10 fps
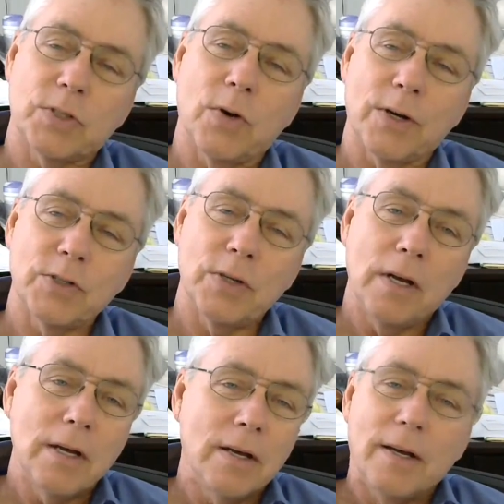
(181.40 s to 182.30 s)
going
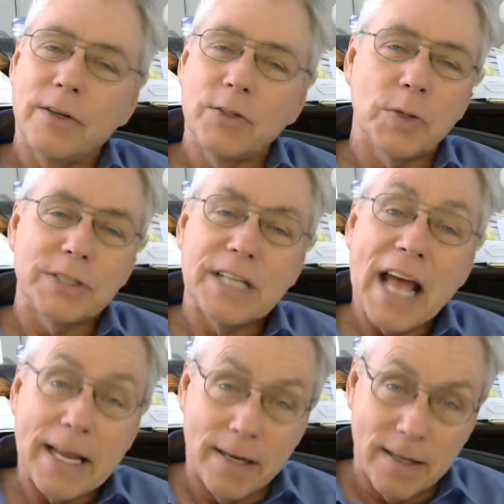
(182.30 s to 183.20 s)
to a
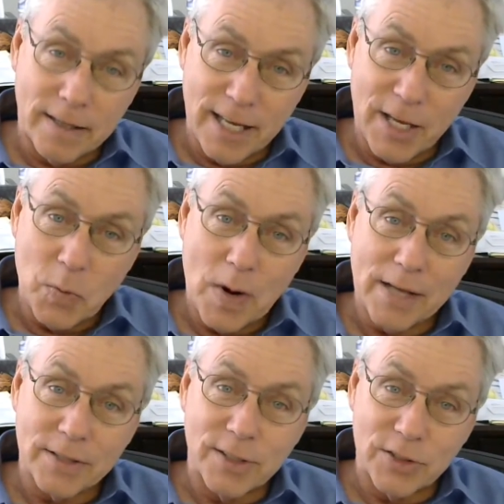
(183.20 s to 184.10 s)
date in Key
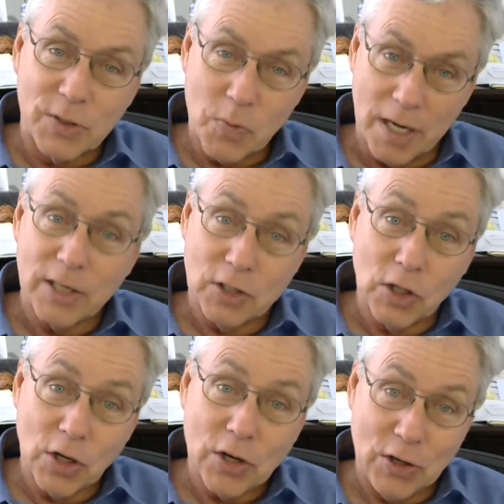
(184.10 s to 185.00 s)
West, and she wanted to
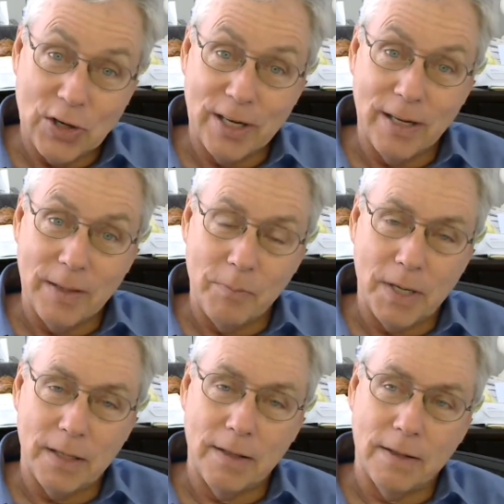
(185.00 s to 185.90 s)
look good,
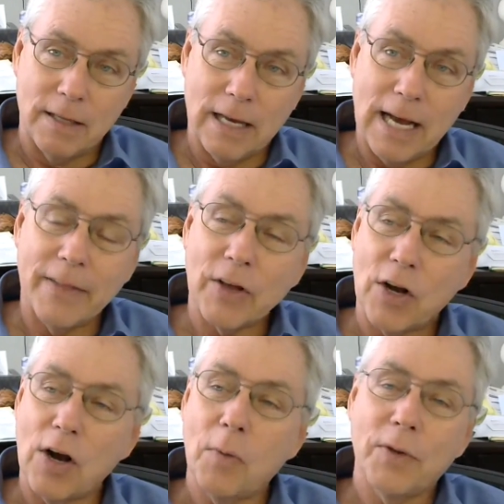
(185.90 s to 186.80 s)
but the guy in the
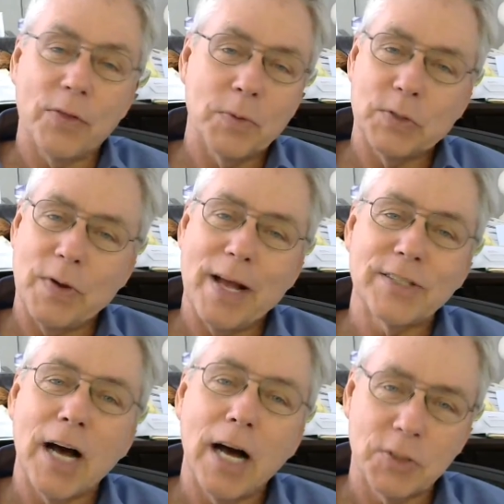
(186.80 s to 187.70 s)
car with her was her
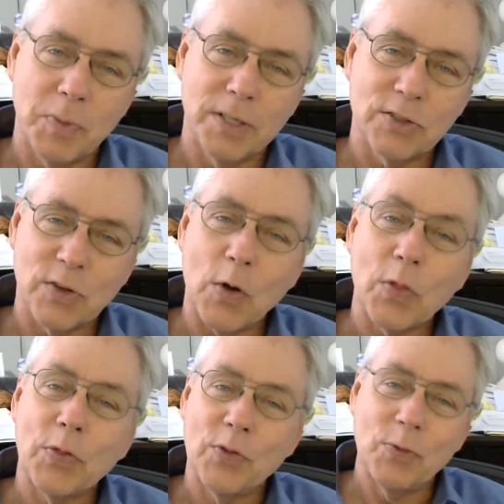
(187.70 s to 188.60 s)
ex-husband. So
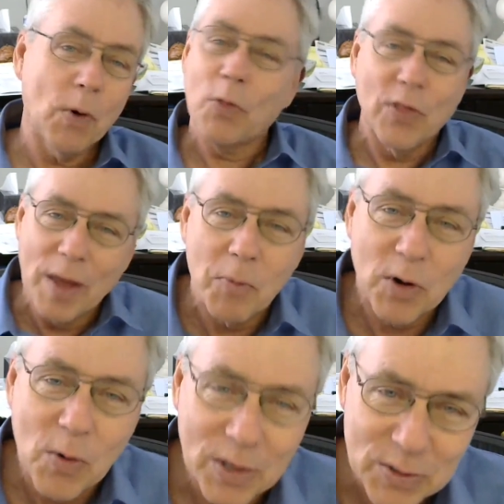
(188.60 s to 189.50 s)
both of them were
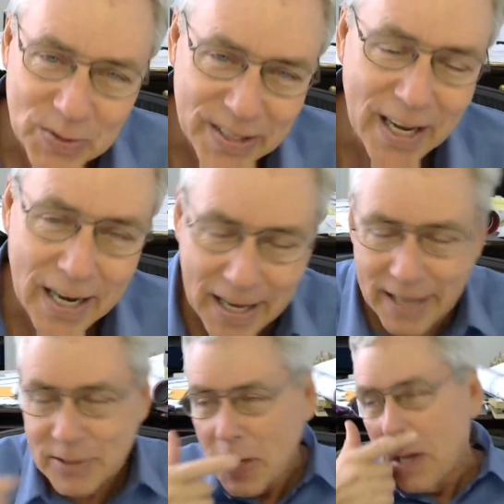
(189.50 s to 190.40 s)
going to a date, I
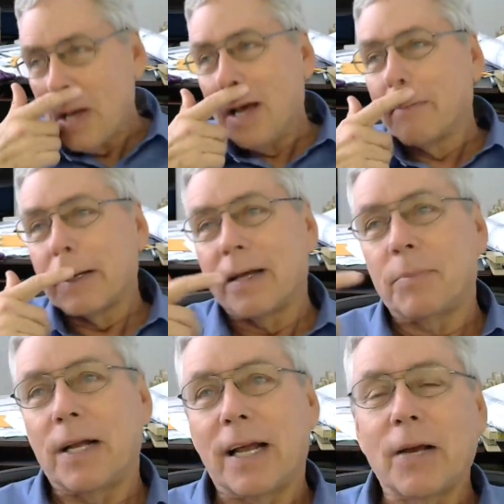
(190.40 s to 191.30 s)
guess.
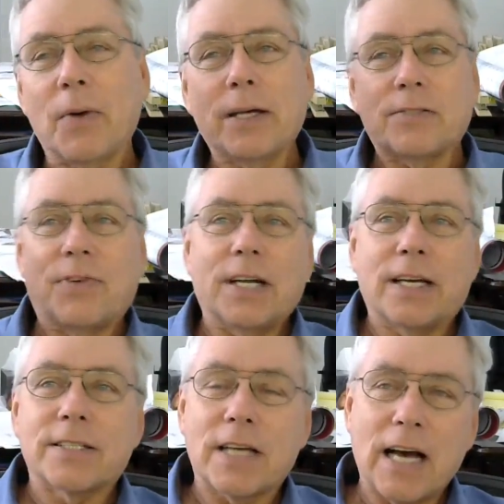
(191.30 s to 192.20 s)
But anyway, it's funny
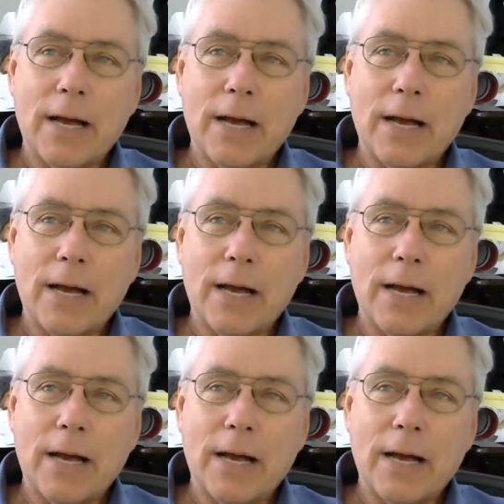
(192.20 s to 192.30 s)
because